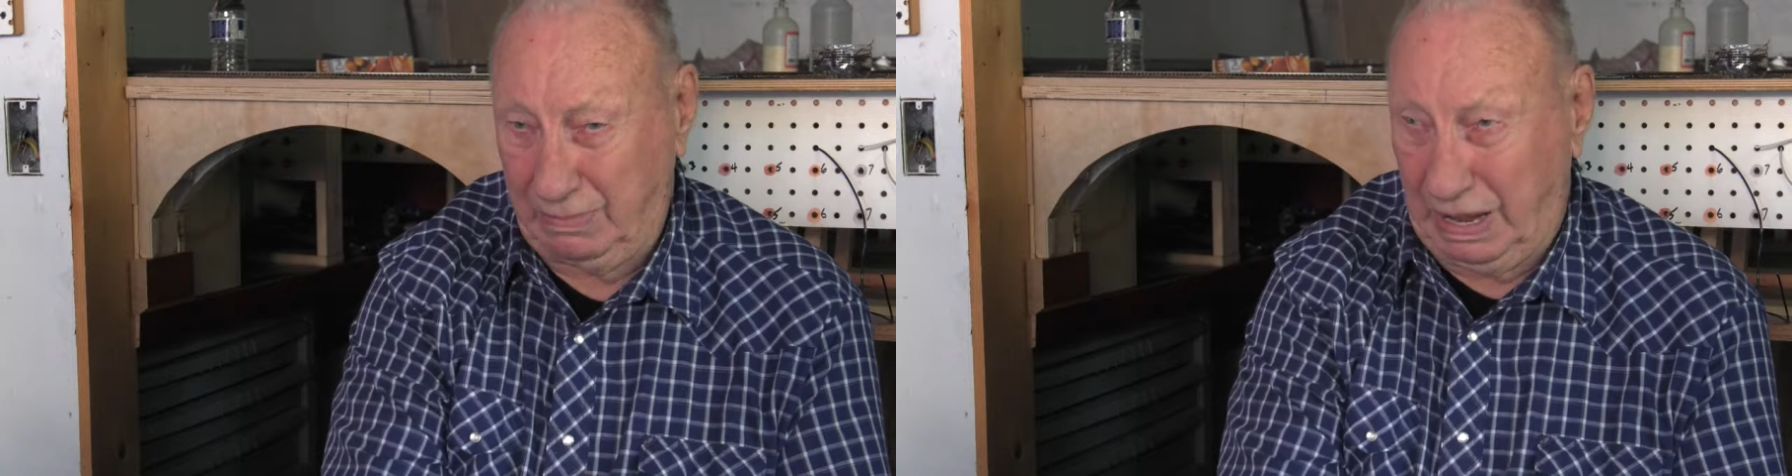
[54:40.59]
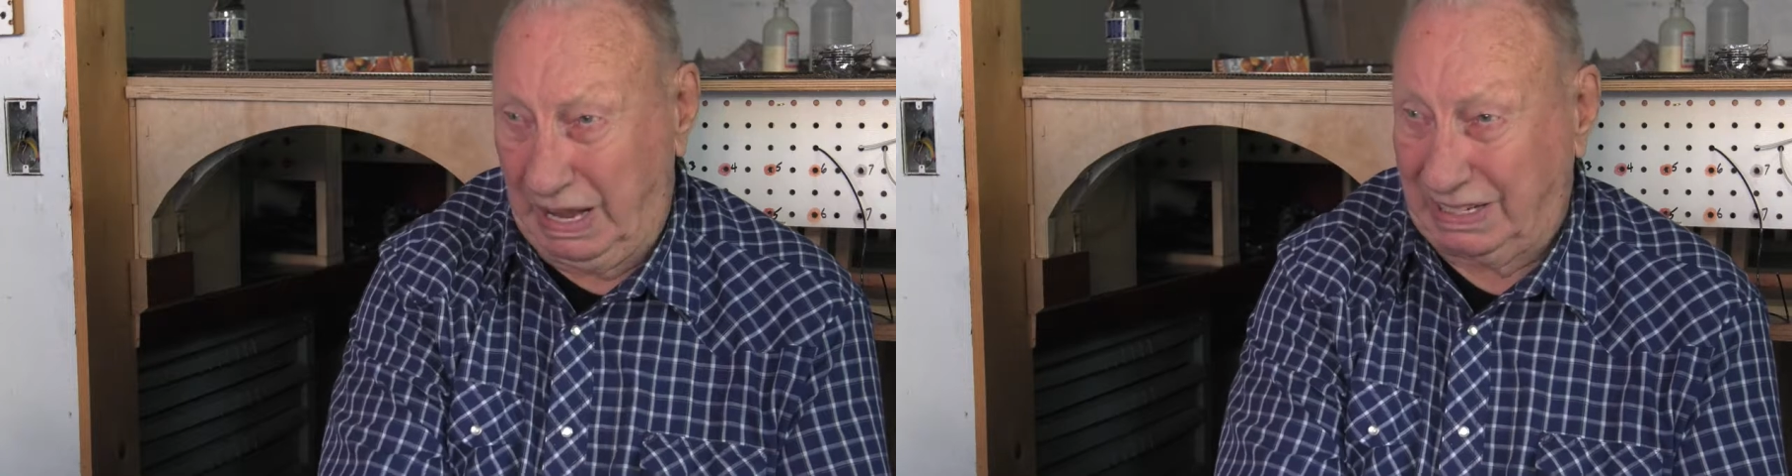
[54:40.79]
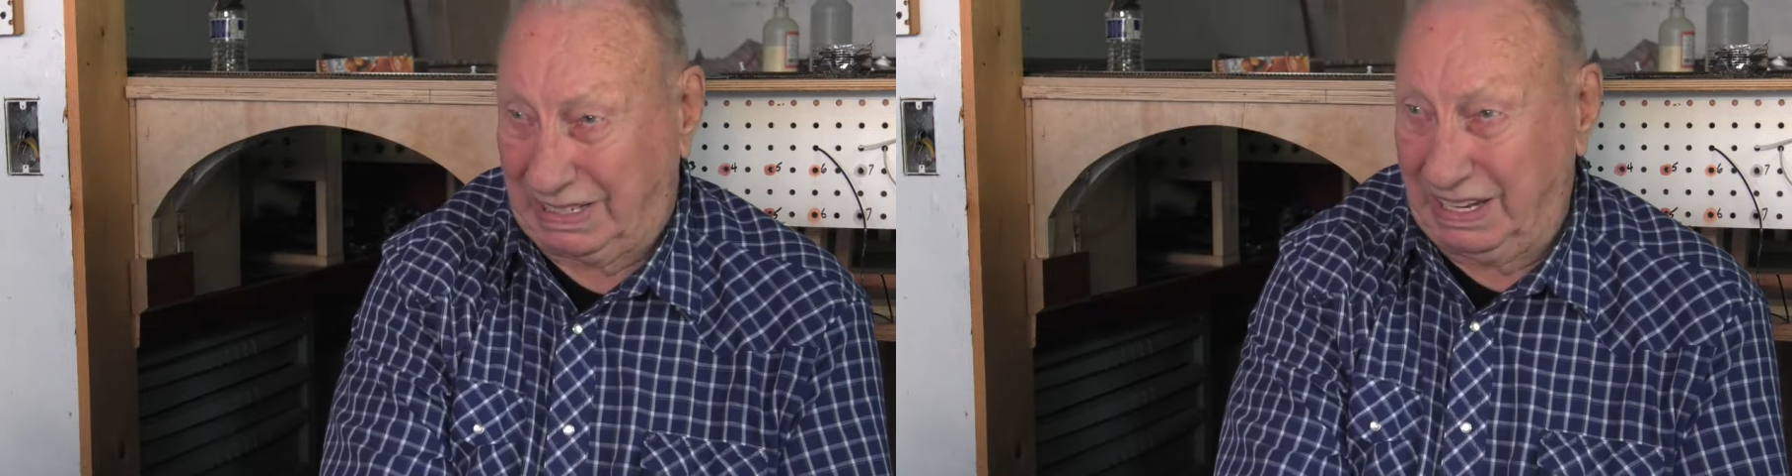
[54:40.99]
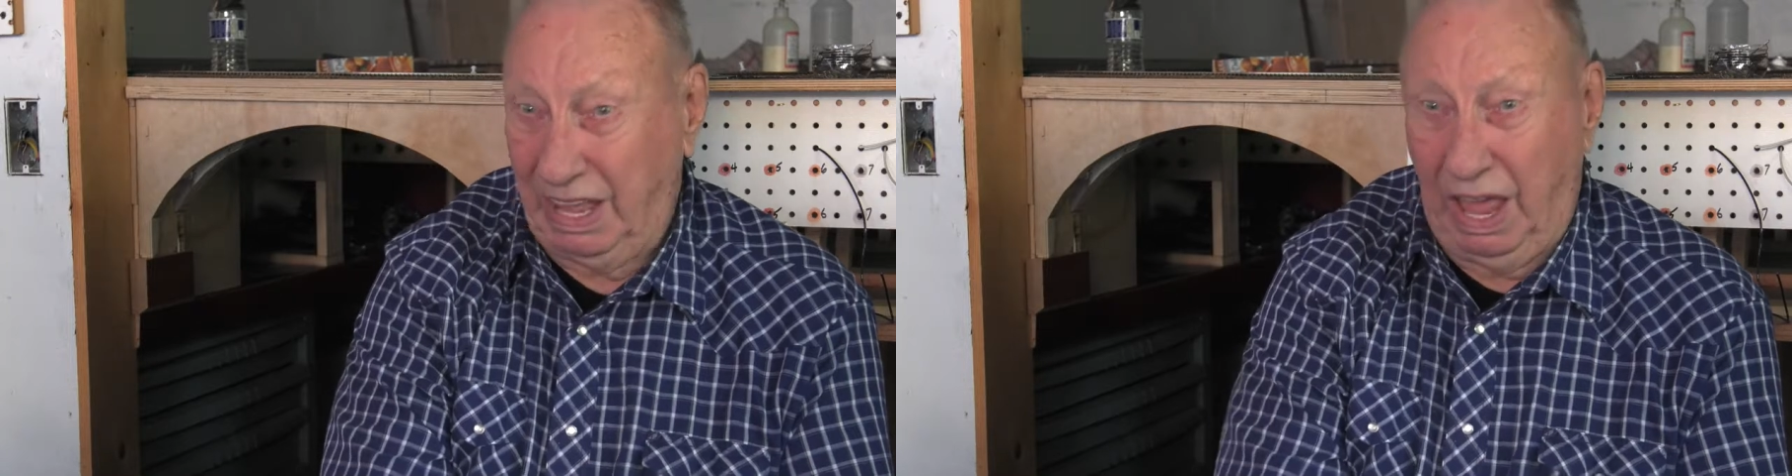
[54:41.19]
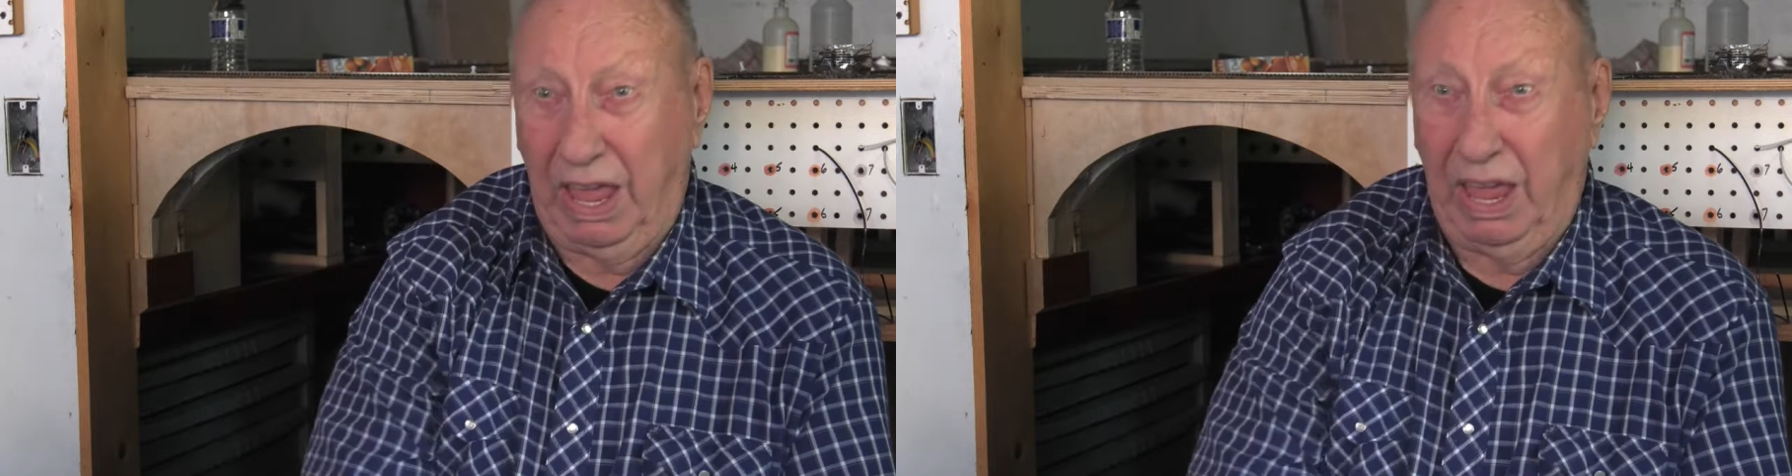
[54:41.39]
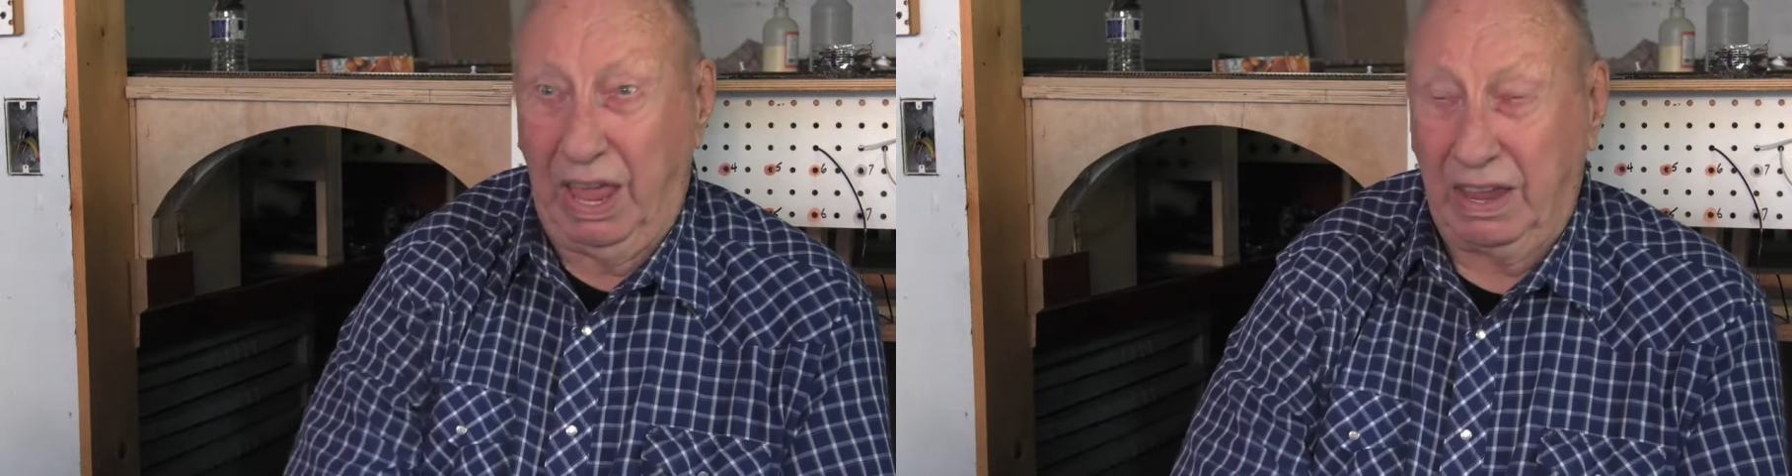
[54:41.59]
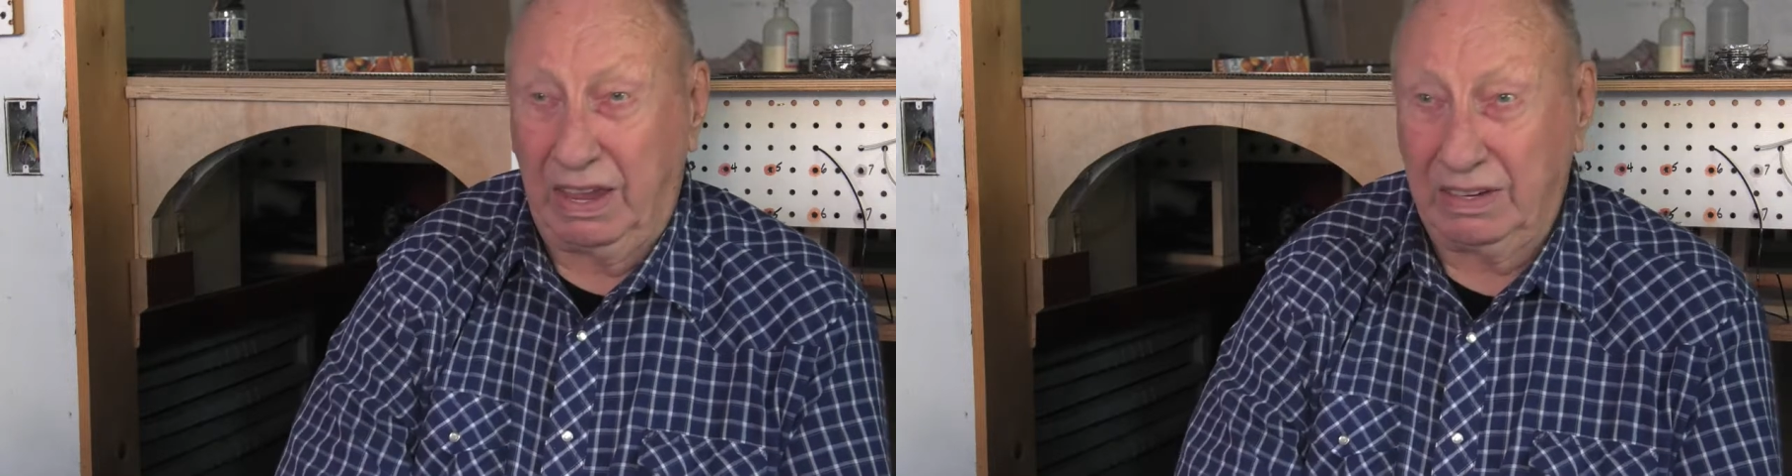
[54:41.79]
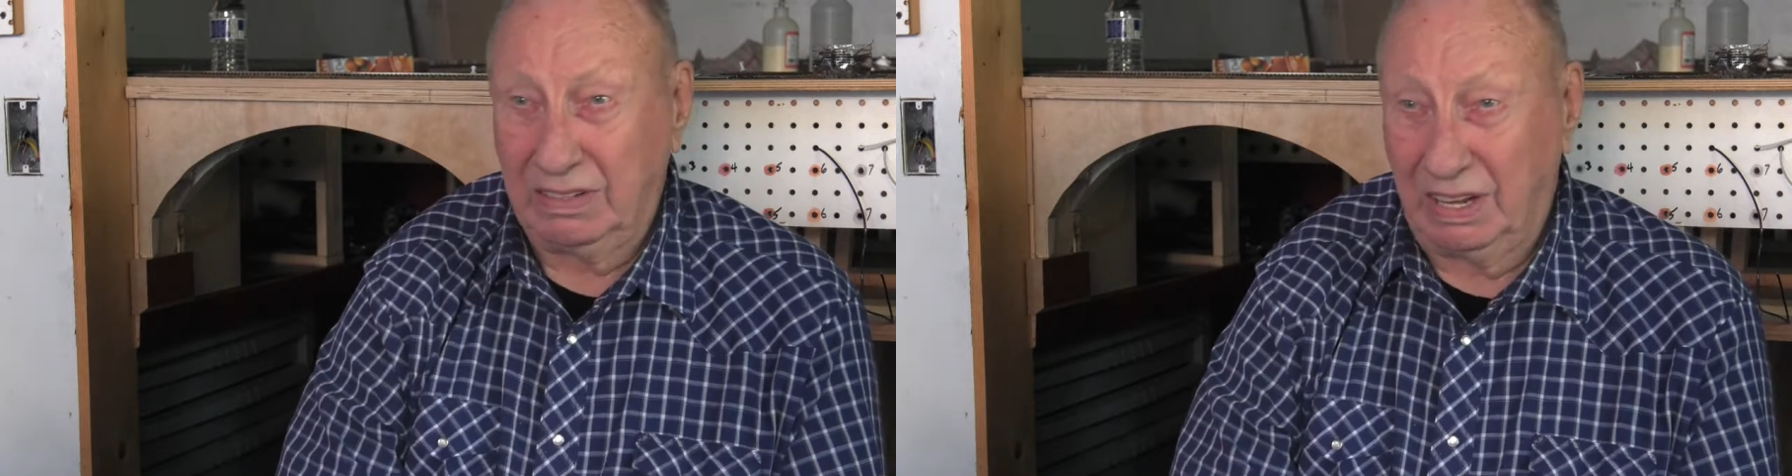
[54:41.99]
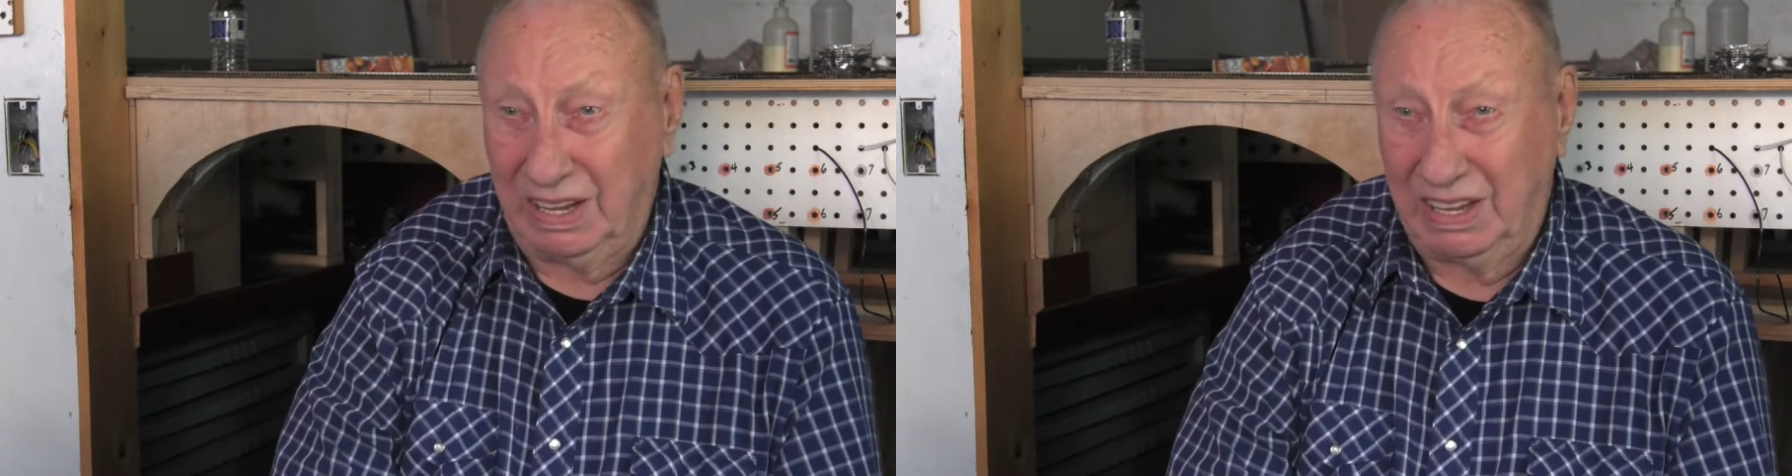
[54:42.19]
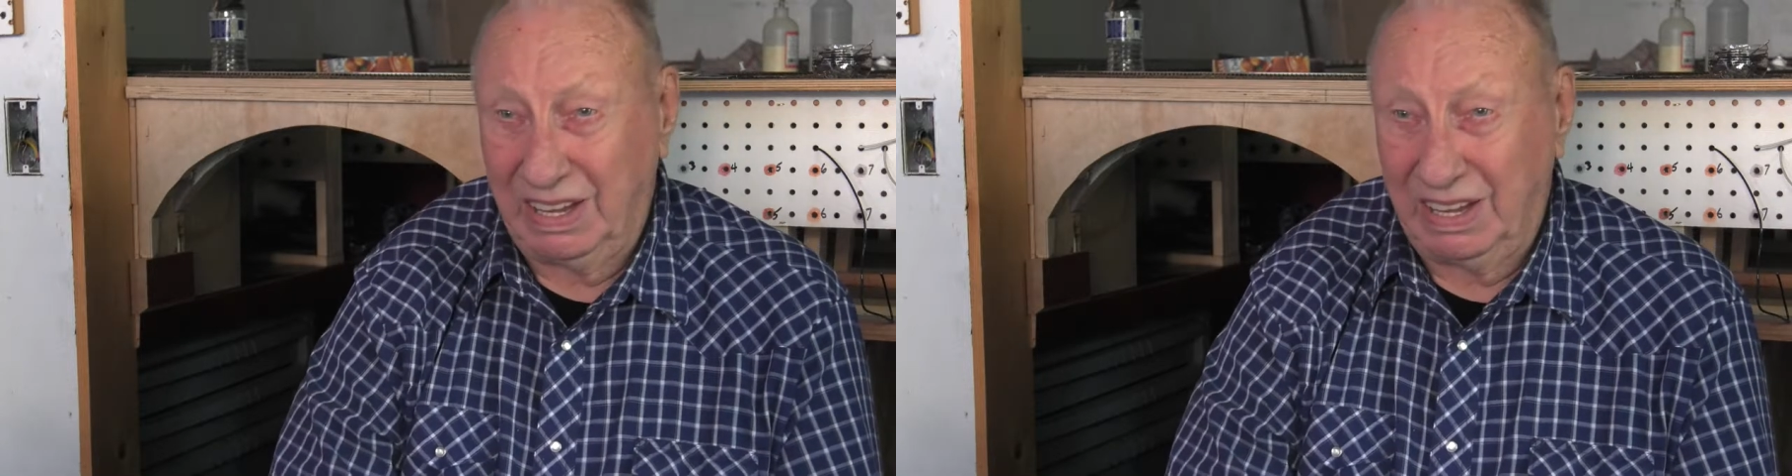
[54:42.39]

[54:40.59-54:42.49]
back and